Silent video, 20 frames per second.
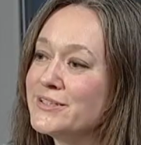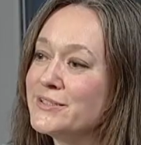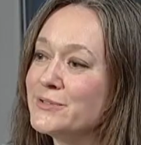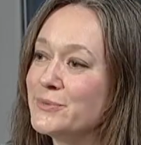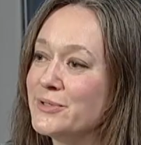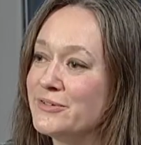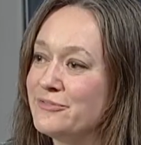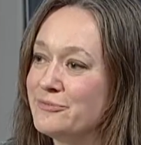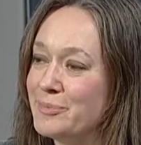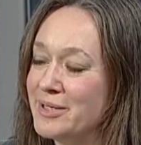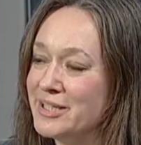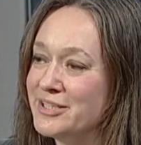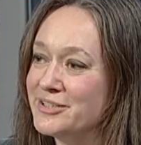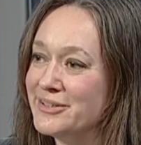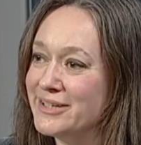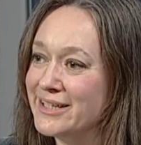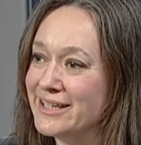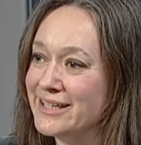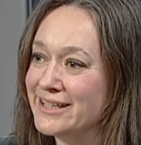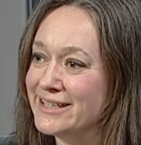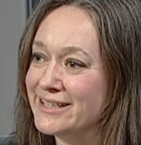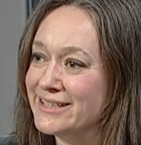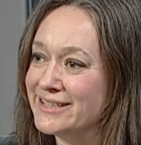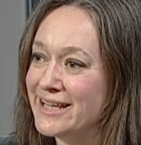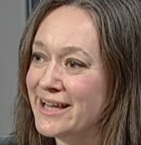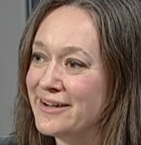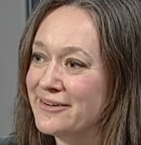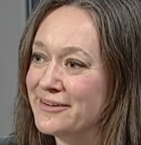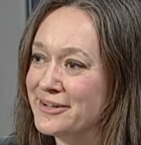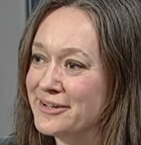has SWIFT been doing in
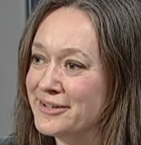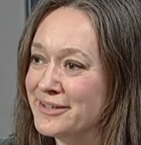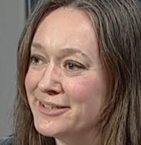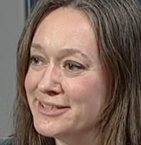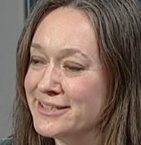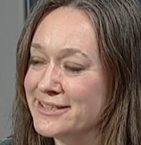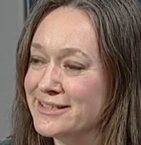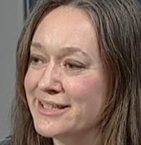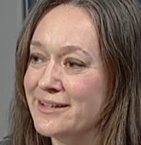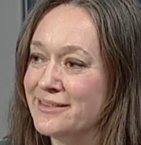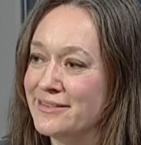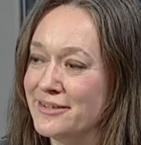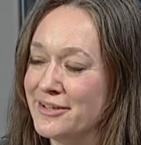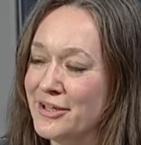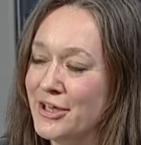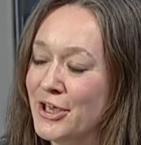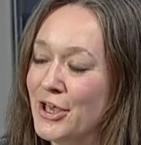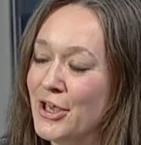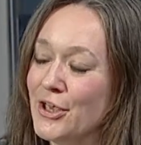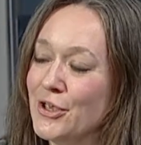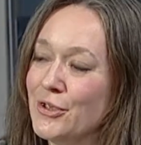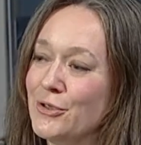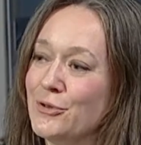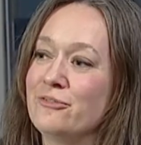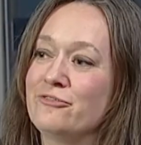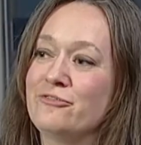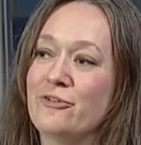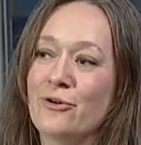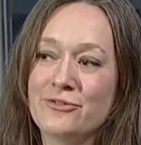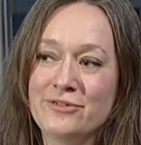this area? I understand that
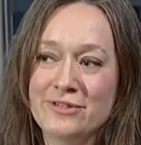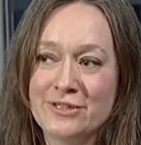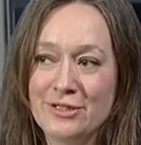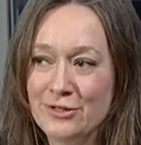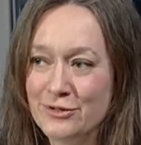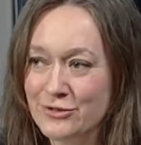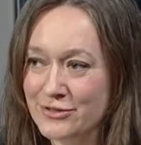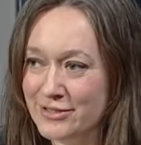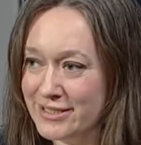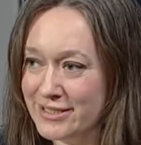you're involved in a lot